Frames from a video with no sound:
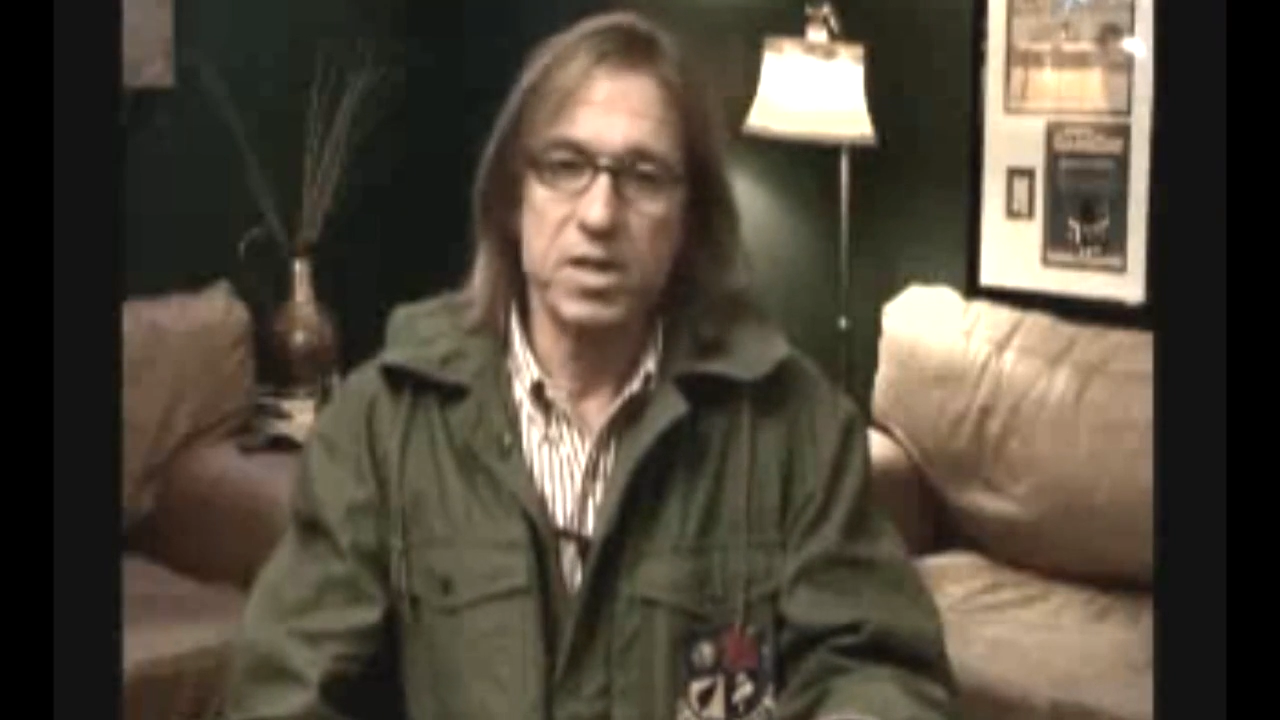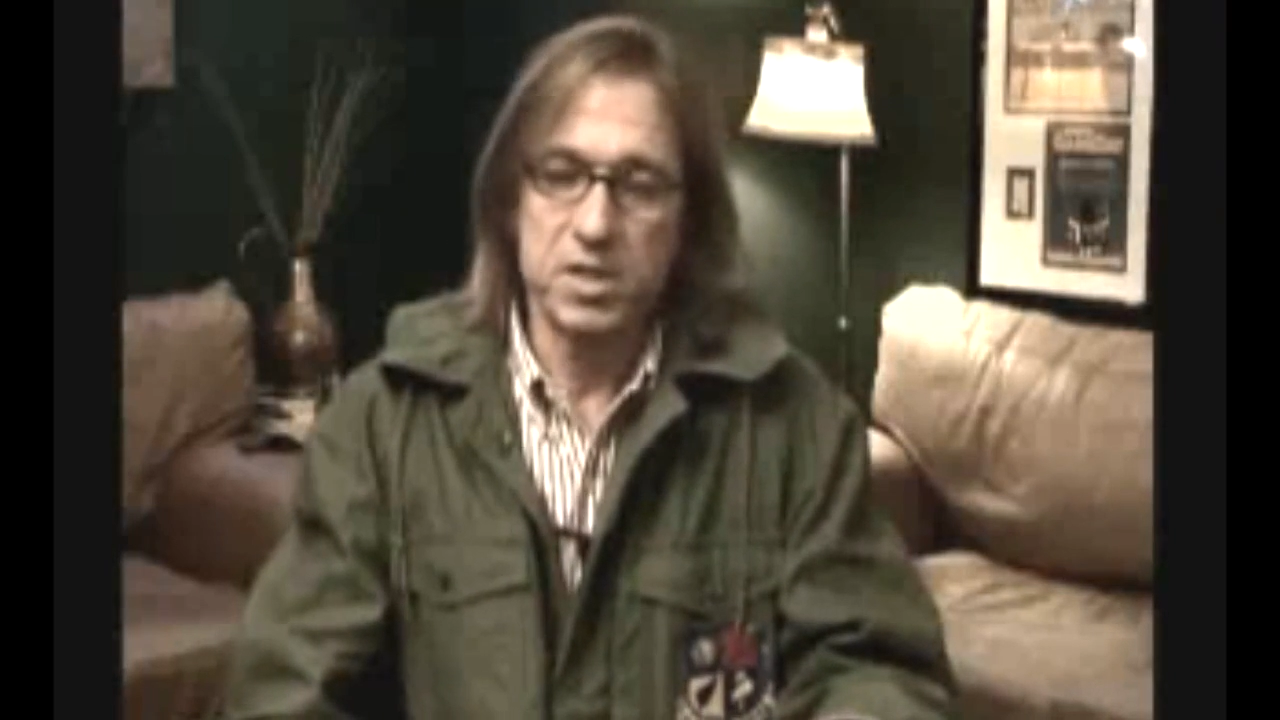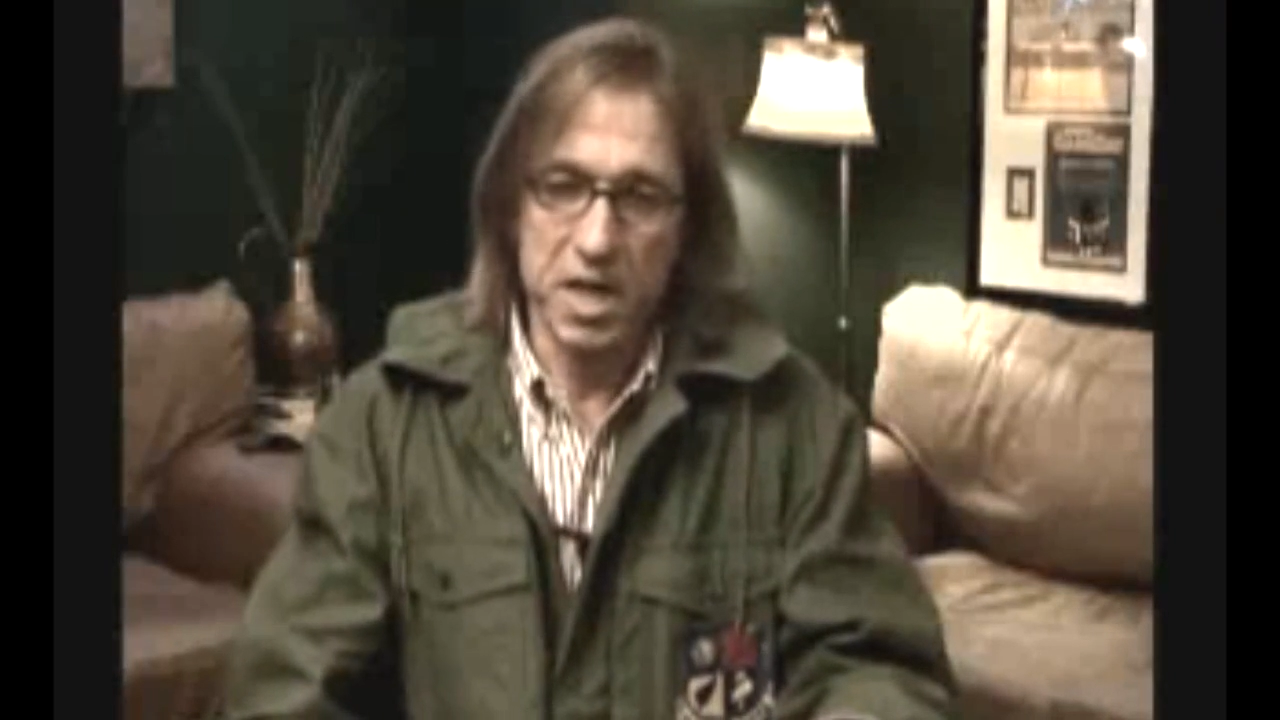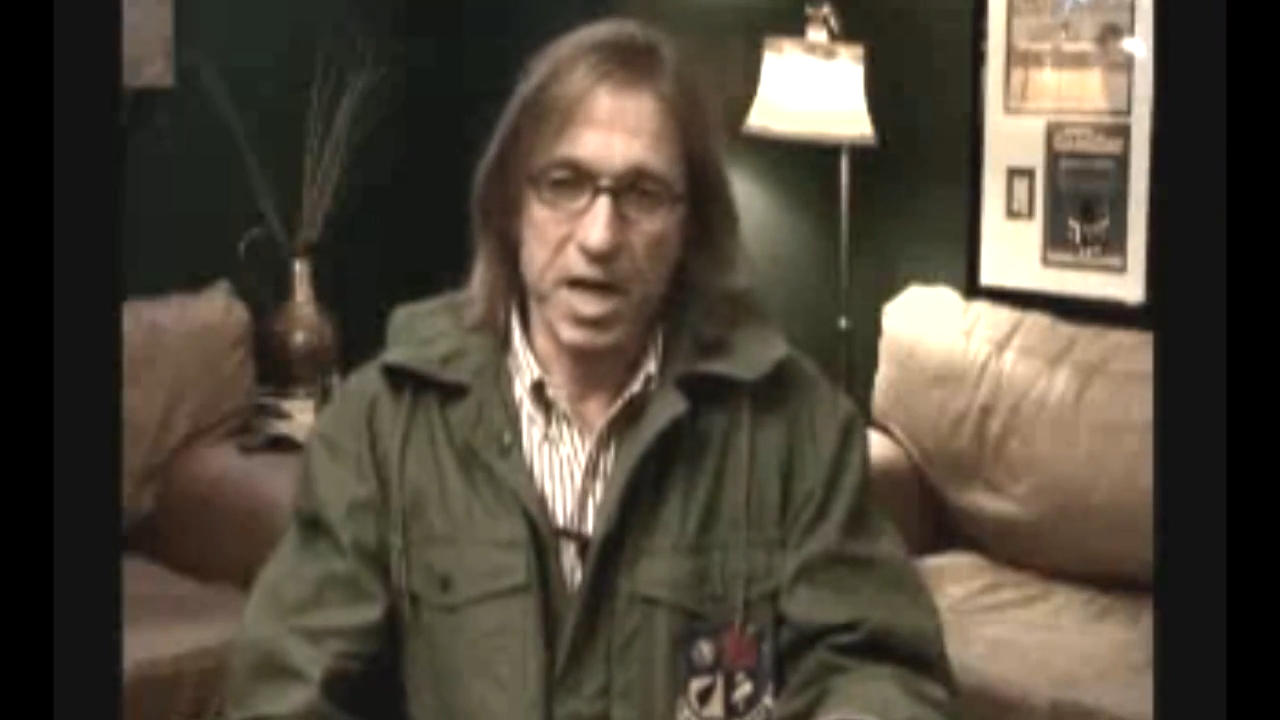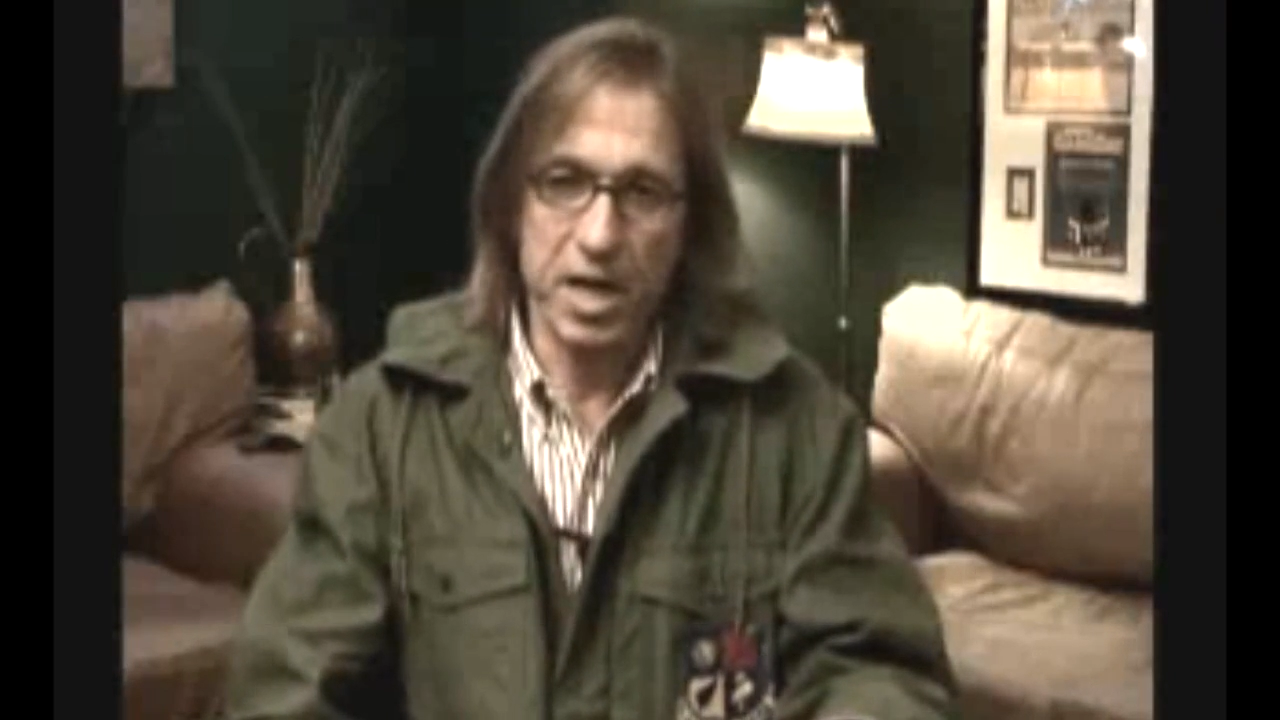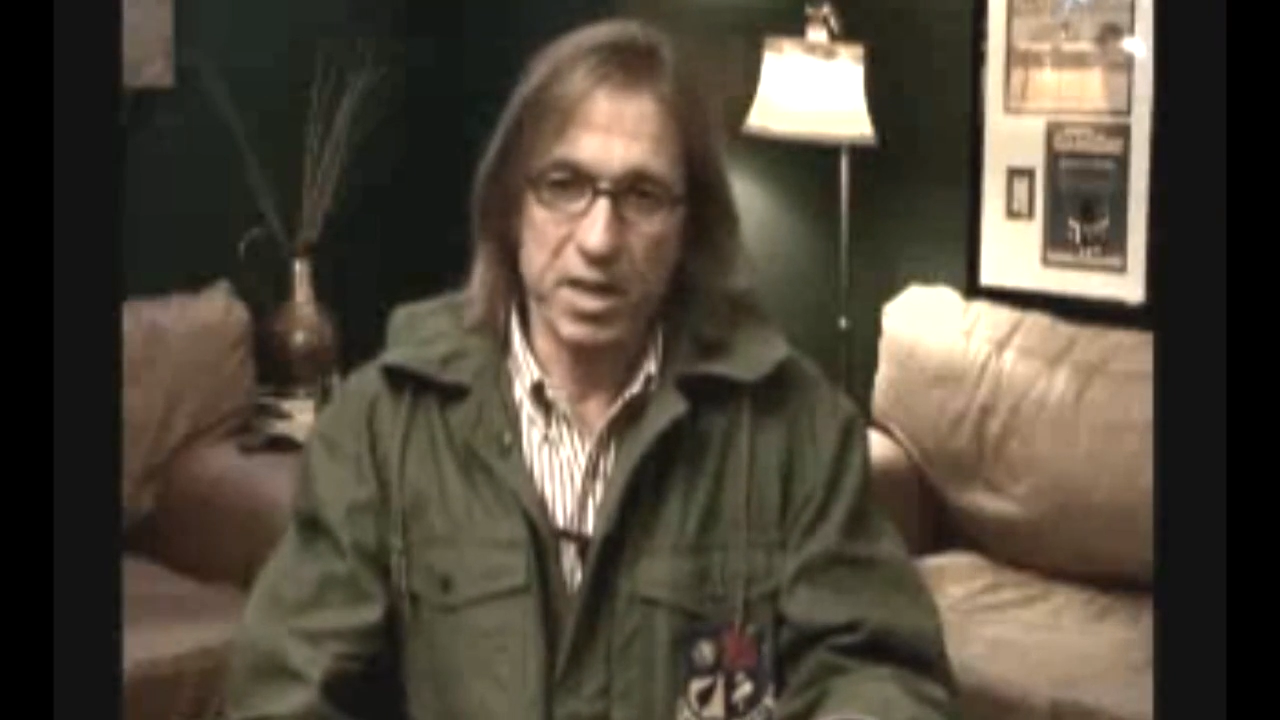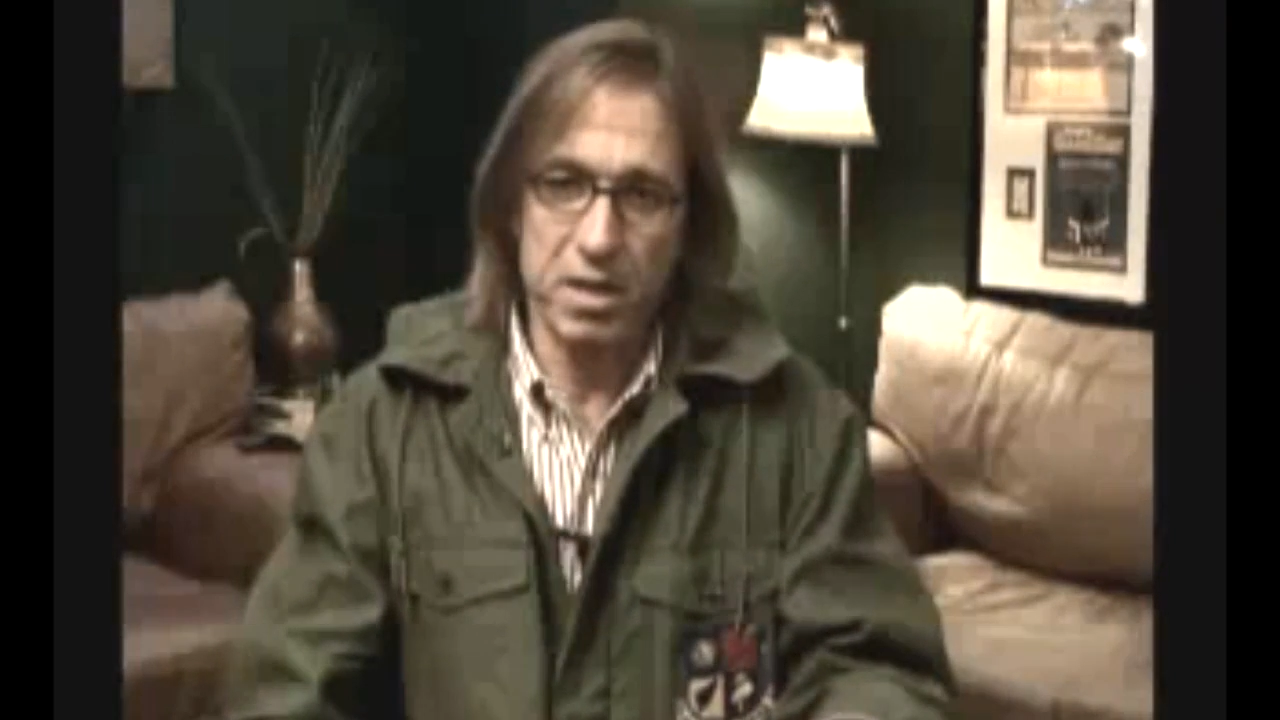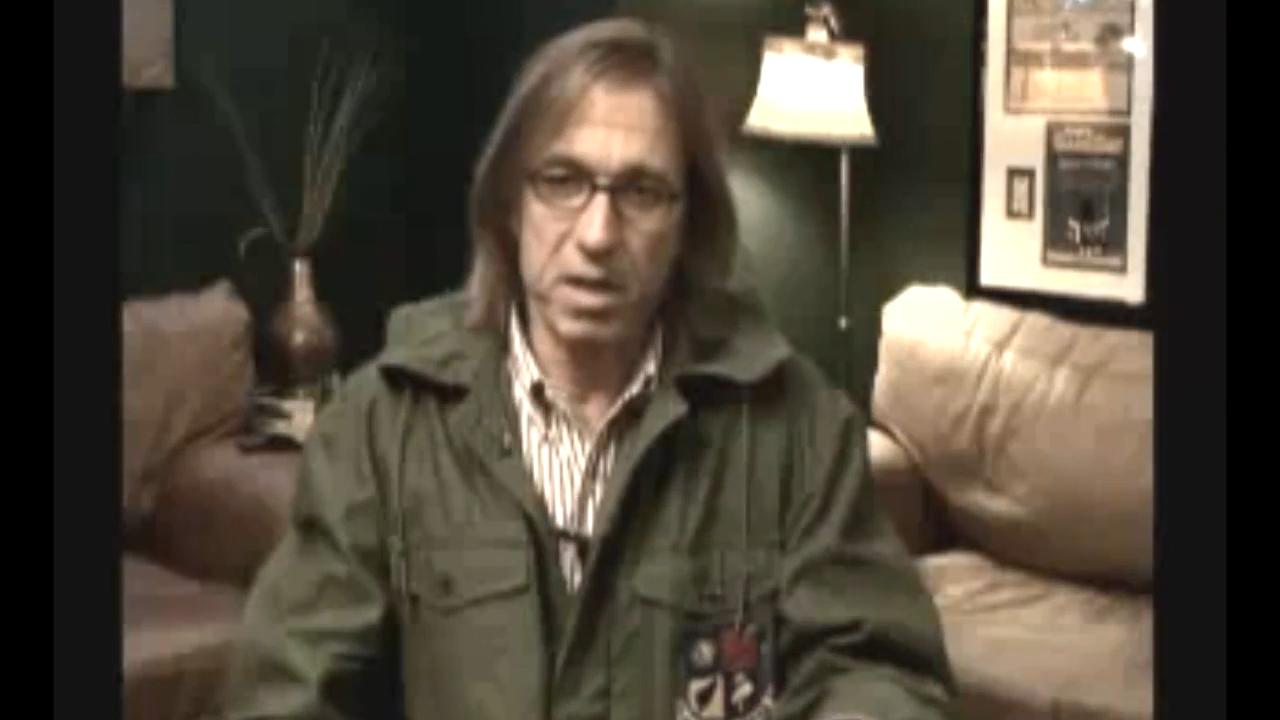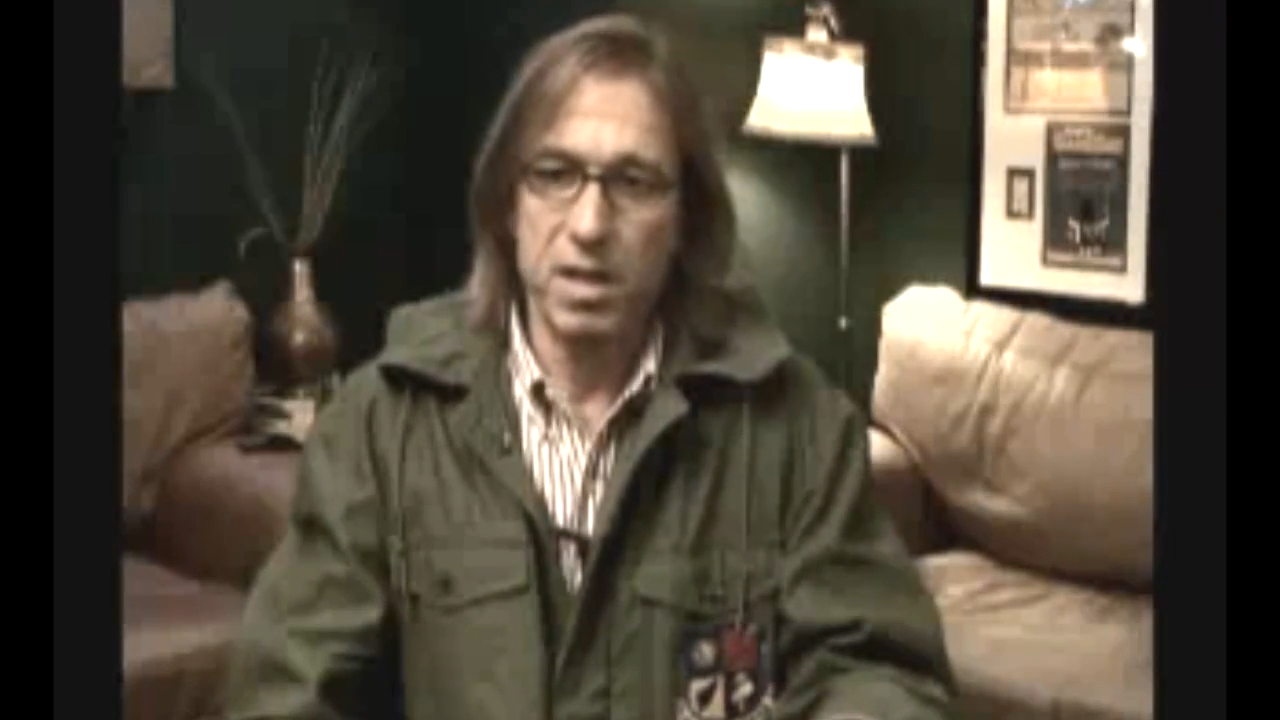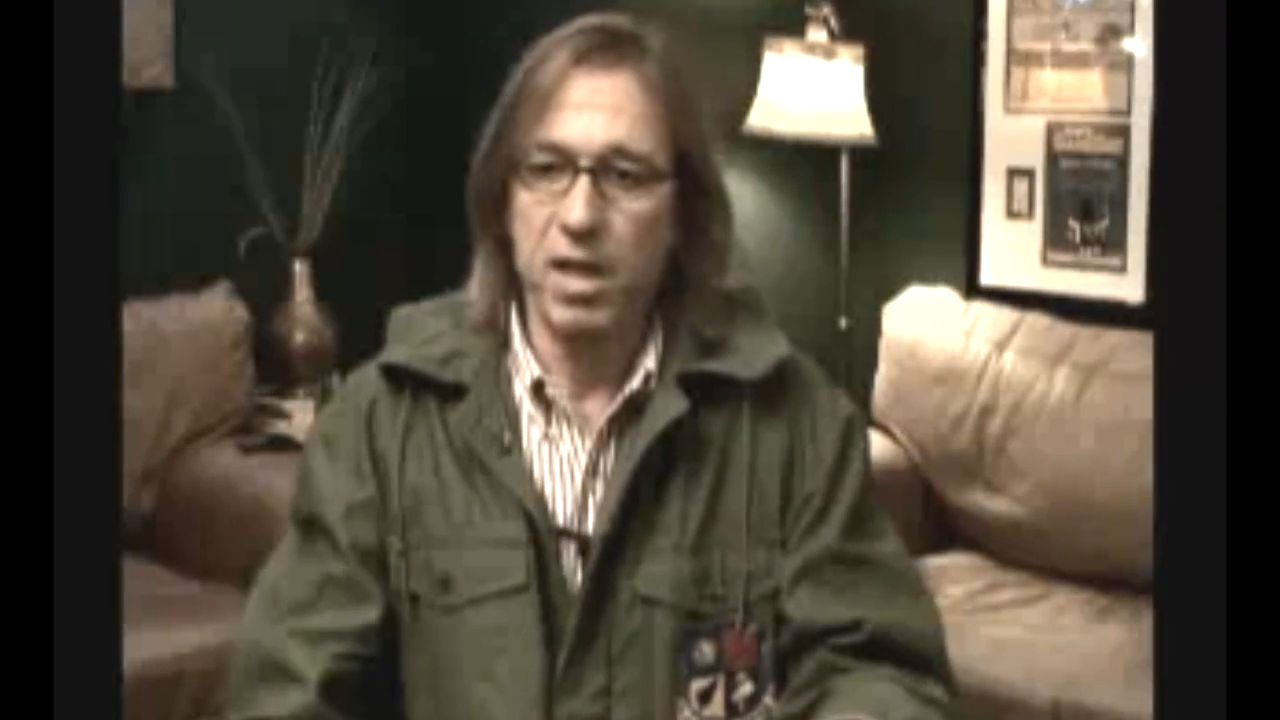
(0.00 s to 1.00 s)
Don,